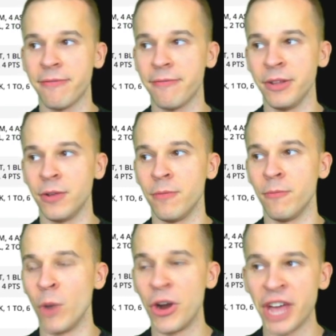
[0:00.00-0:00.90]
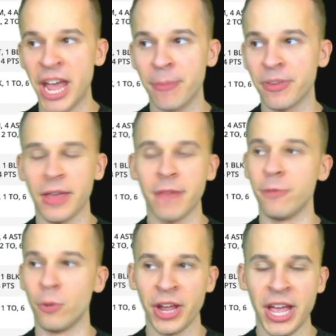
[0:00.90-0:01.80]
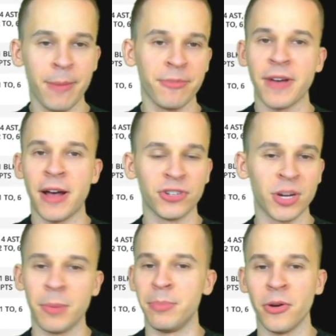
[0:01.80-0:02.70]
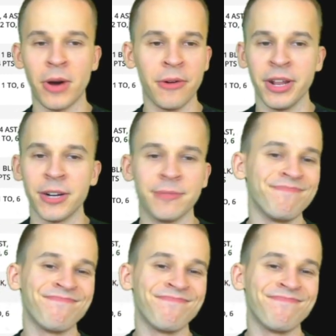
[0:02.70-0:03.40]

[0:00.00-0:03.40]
you know, weird games like that, floor games, foul trouble, blowout, you know.